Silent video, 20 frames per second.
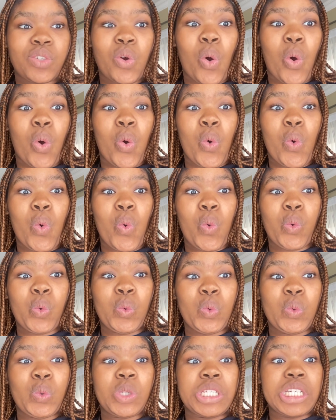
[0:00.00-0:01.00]

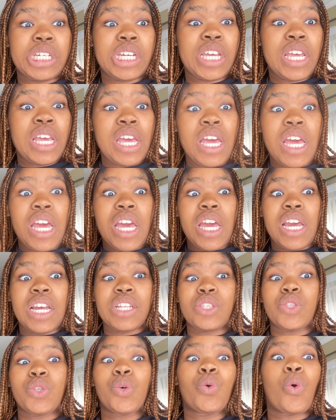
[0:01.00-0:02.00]
cold.
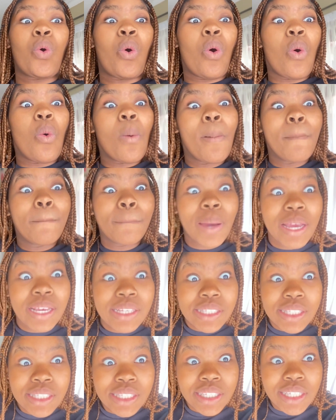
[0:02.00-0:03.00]
It's so cold. My
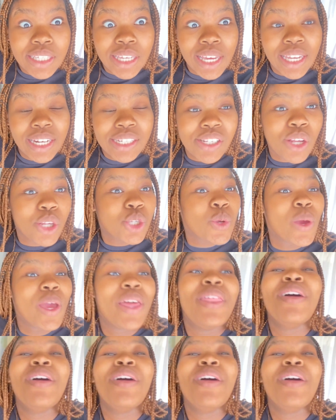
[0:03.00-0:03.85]
skin is not doing